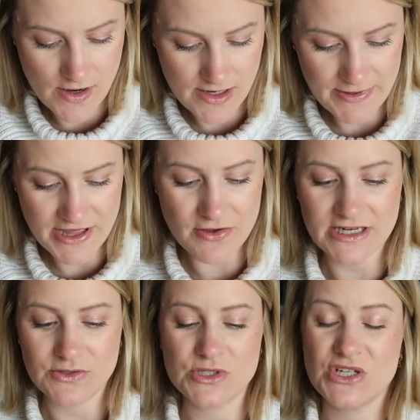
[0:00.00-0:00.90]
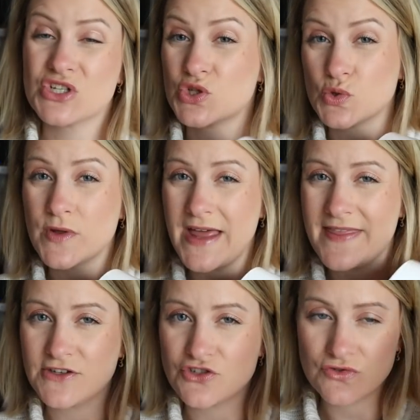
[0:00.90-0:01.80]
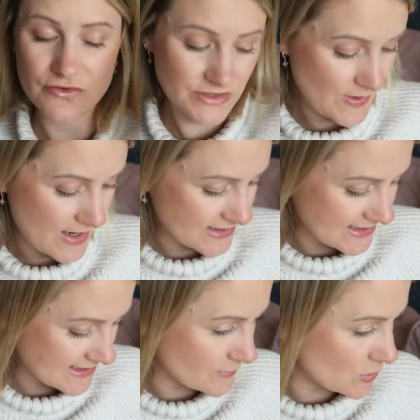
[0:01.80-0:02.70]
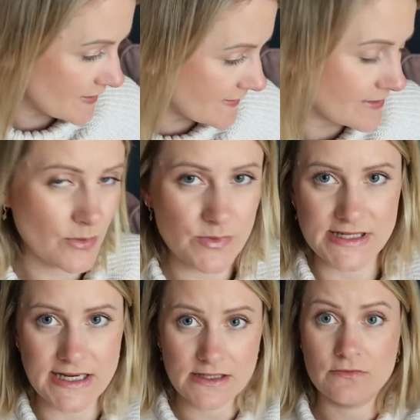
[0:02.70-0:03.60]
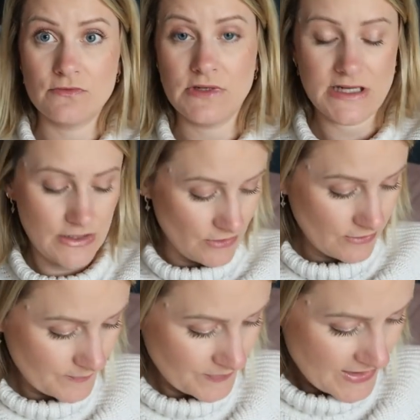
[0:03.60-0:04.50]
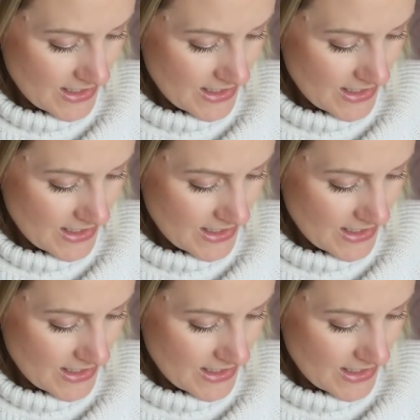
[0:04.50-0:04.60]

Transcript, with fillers: But I thought I could also store that in the drawer as well because it's smaller. And the other one was like really long.